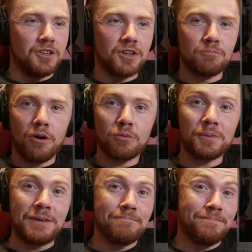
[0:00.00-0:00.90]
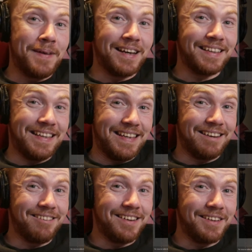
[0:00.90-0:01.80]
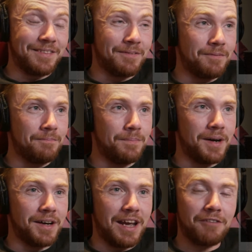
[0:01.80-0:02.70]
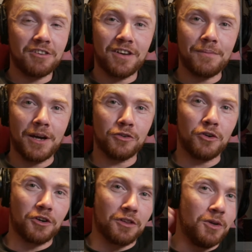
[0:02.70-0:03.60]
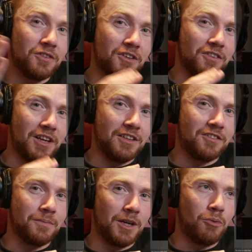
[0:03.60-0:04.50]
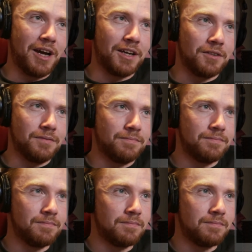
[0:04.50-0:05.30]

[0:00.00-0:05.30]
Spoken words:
And you can probably barely hear it, but every time I talk, the music is getting just a bit quieter.